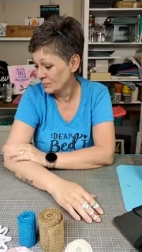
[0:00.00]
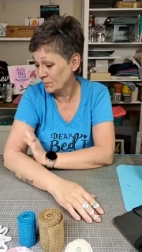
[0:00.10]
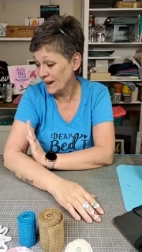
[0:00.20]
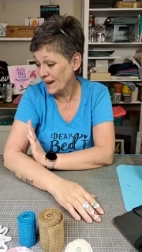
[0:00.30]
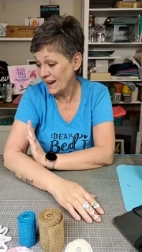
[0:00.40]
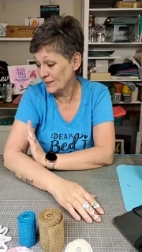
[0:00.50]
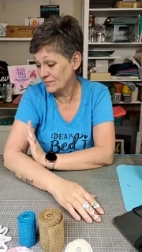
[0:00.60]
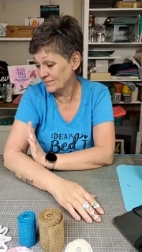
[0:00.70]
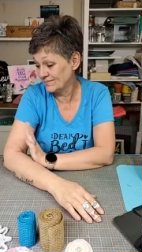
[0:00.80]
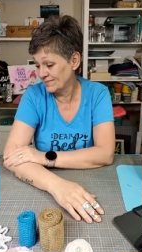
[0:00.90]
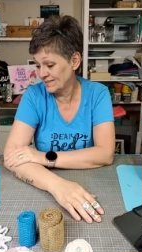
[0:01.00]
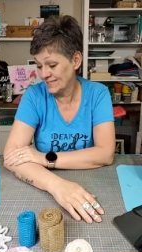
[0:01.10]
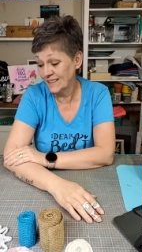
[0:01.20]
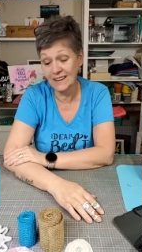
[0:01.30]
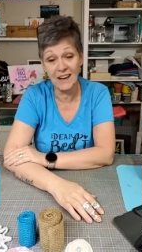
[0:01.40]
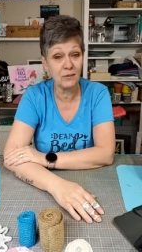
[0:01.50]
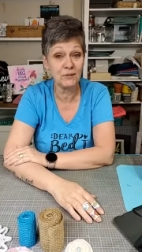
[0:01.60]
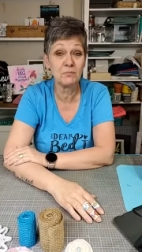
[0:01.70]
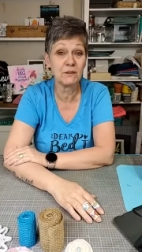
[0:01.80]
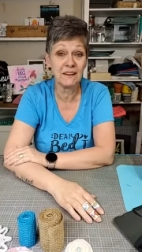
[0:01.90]
But I
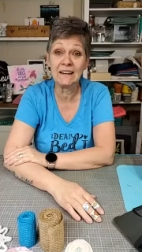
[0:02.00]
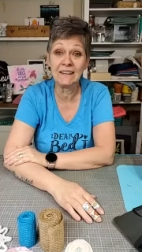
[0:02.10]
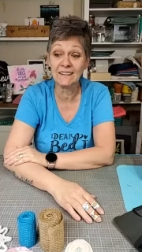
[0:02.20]
was bleeding